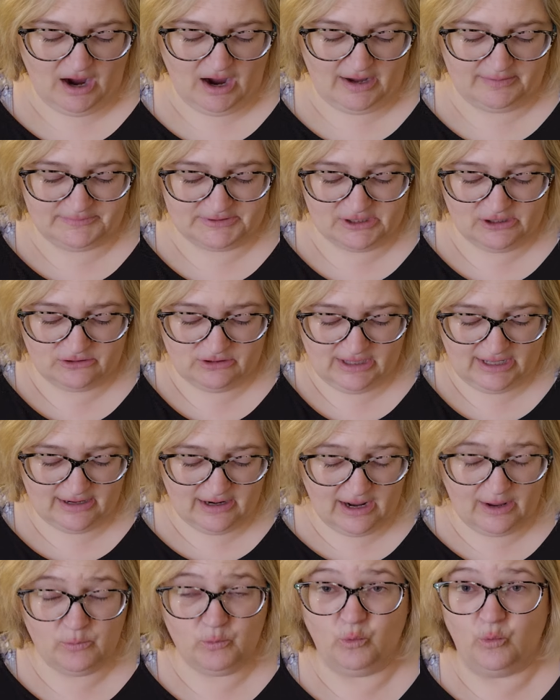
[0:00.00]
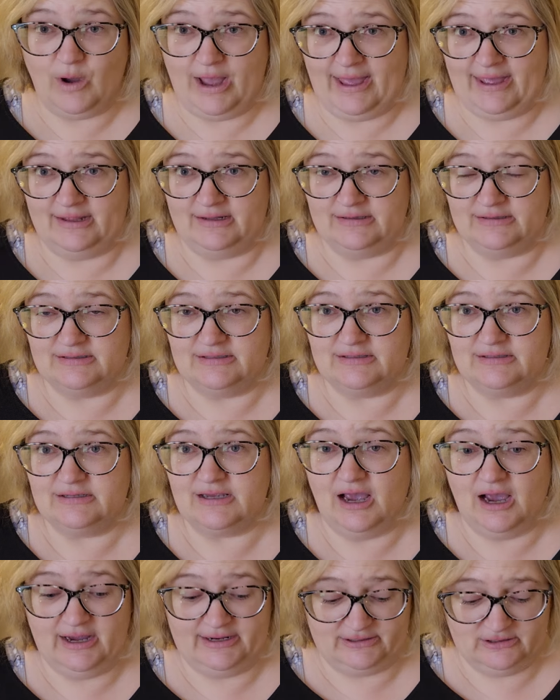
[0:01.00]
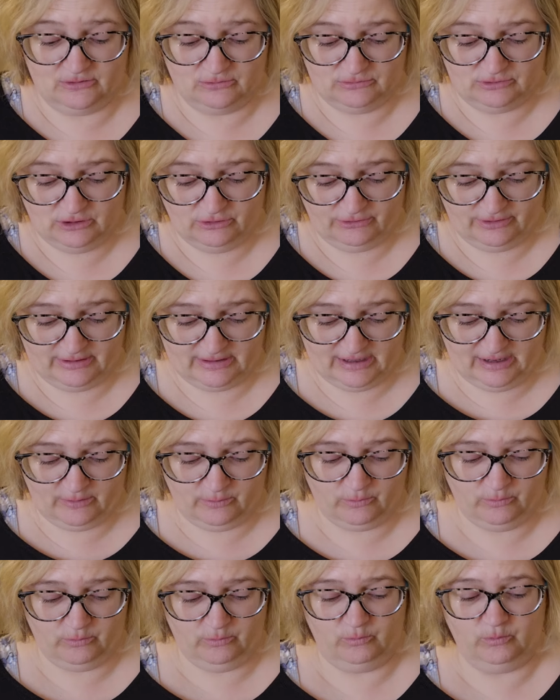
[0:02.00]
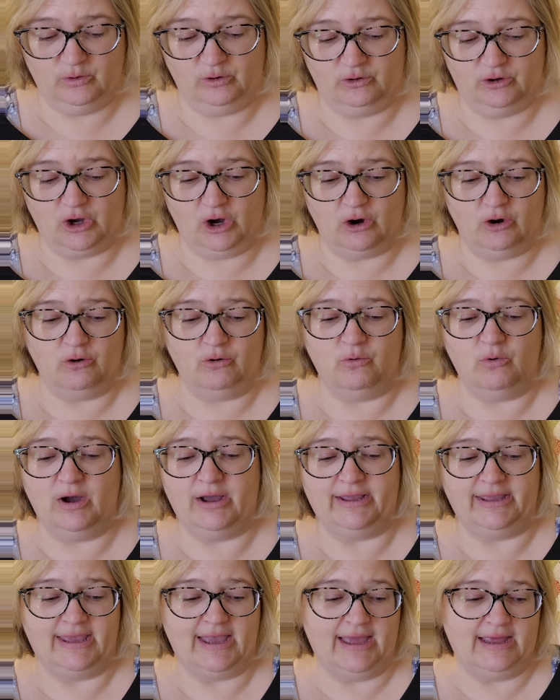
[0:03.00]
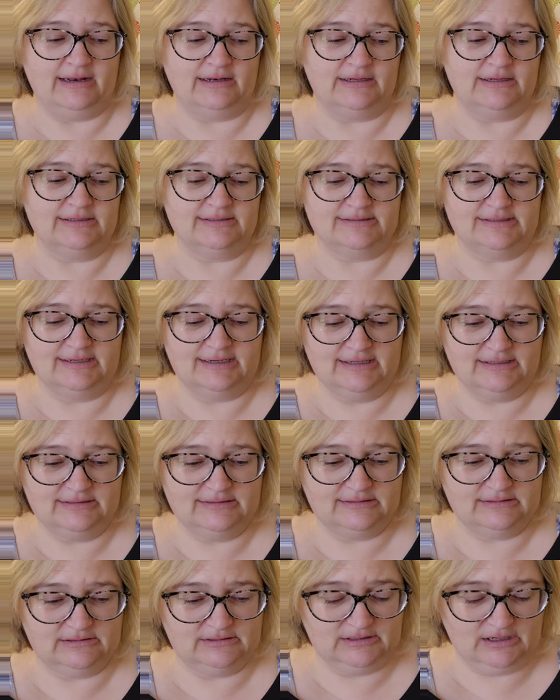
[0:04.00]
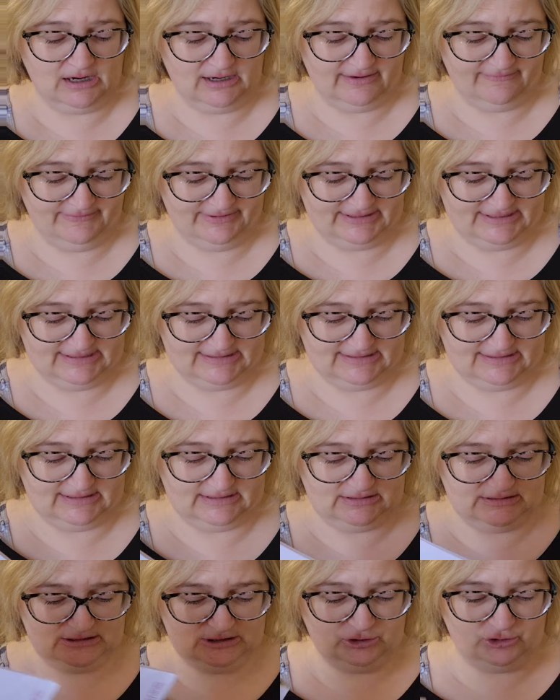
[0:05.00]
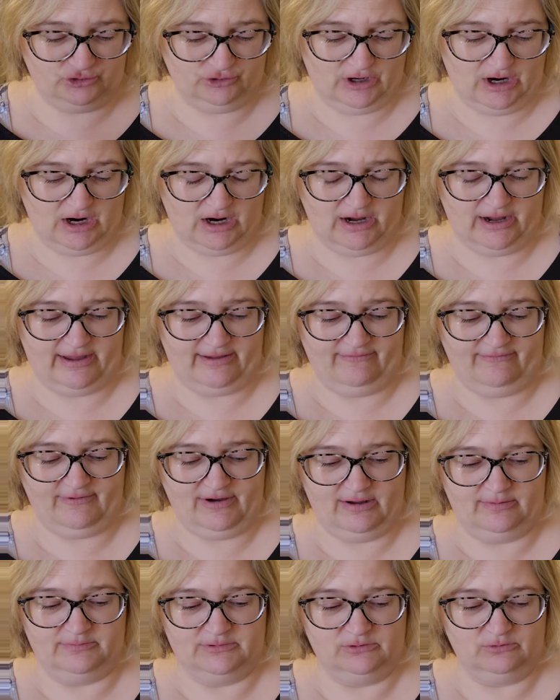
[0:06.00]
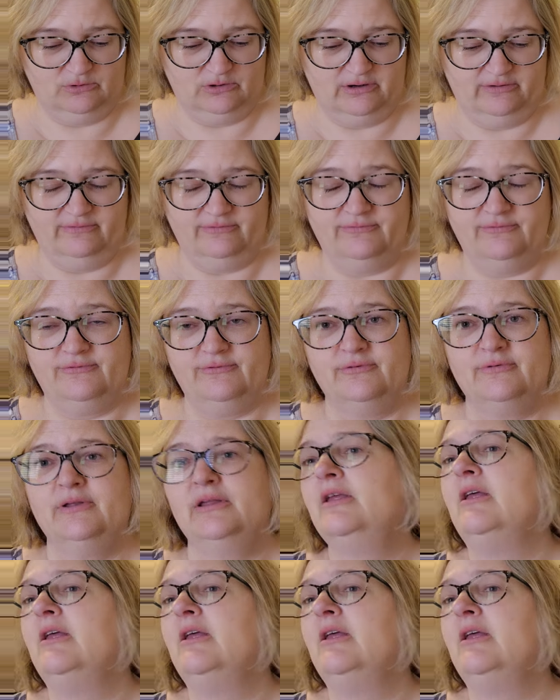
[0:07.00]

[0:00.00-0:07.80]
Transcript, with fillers: I'm so glad I went. I don't know that I will go again because it is kind of a distance to drive. I'm sort of